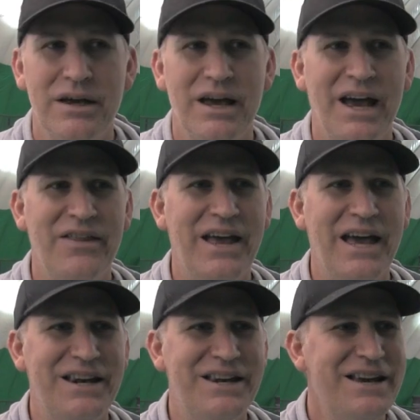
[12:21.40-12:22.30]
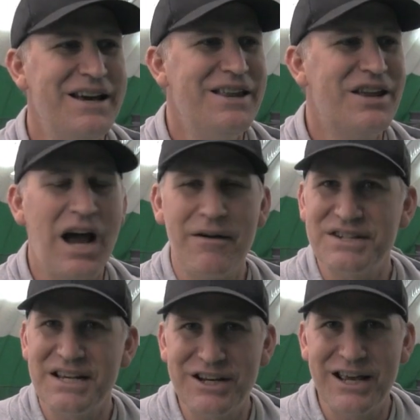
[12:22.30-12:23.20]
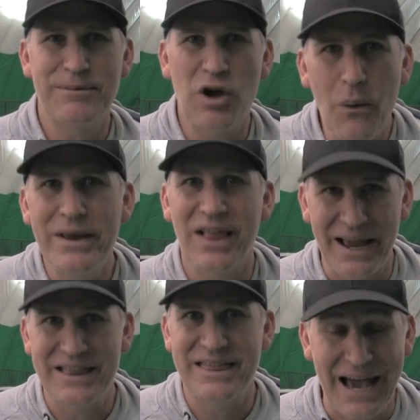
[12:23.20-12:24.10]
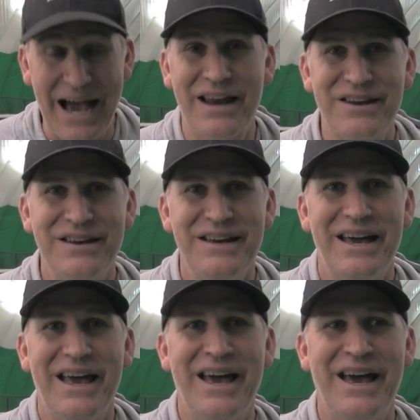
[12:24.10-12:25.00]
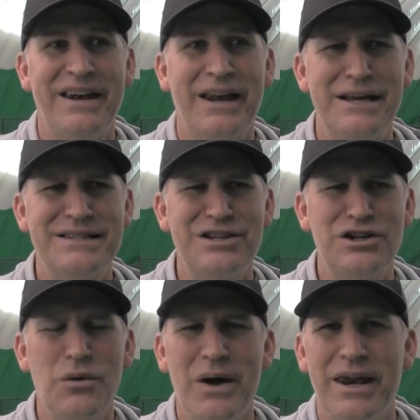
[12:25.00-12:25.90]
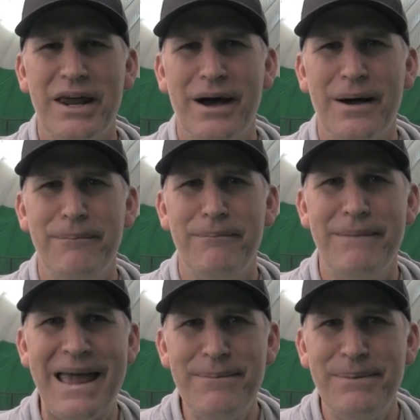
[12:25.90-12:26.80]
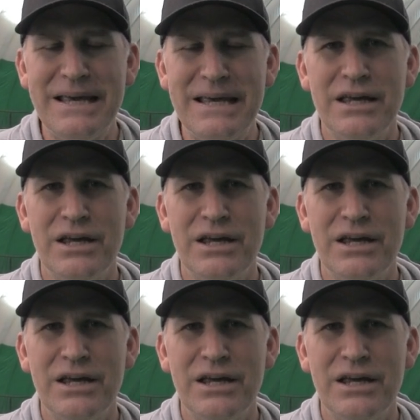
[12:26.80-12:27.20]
And then the conversation kept going like that. And I said, you know what? Maybe